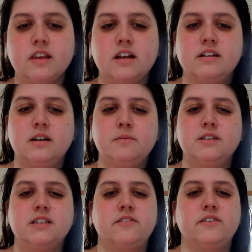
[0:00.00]
number
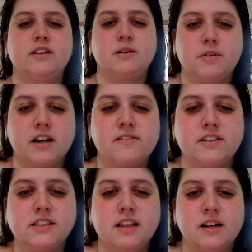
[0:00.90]
seven, The
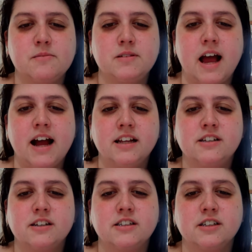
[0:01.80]
Breakfast Club's
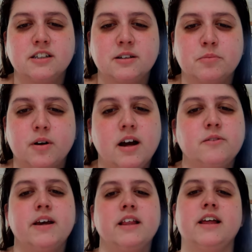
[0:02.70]
actor took a
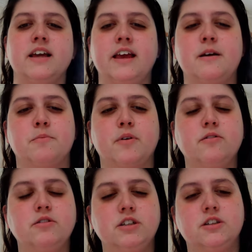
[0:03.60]
Broadway like
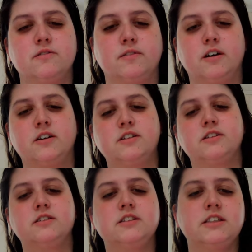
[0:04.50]
approach to
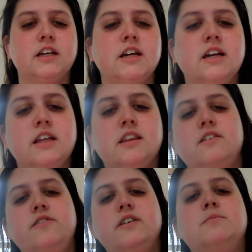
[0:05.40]
rehearsals. The
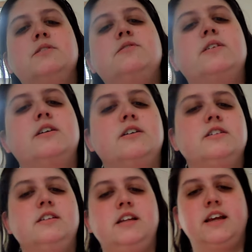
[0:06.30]
film was
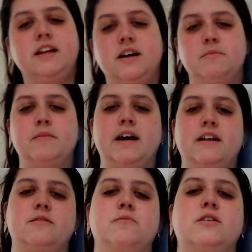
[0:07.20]
rehearsed in a
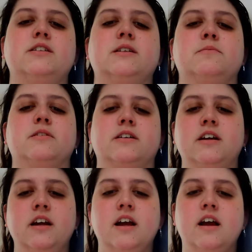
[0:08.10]
manner more similar
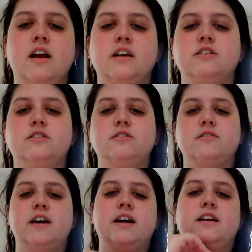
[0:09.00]
to
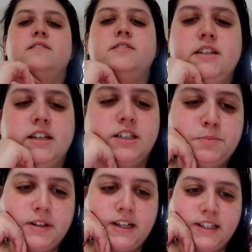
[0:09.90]
that of stage
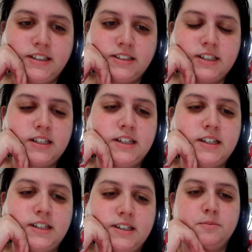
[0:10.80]
plays.
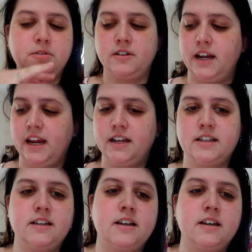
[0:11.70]
Number eight,